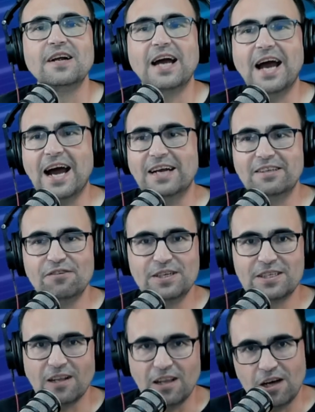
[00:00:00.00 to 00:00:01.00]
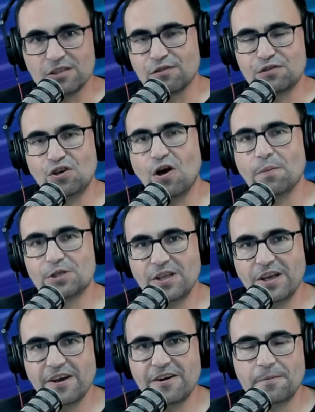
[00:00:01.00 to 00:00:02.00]
and there is a lot of jobs
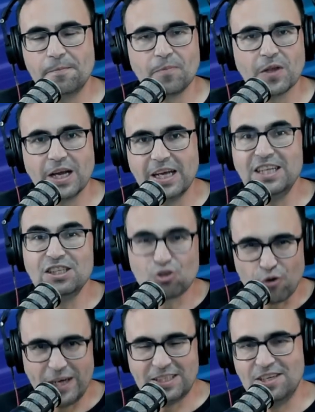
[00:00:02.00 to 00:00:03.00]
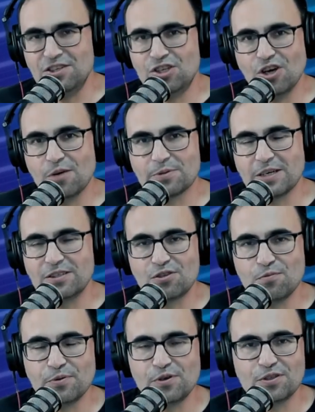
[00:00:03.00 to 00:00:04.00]
there, interesting jobs and
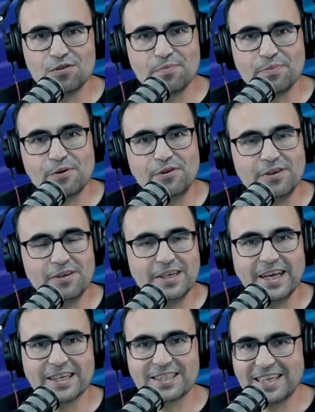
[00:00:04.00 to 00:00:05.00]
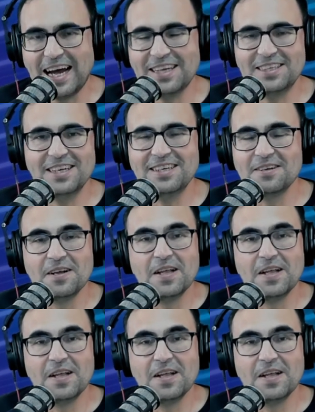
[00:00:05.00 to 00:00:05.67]
super exciting.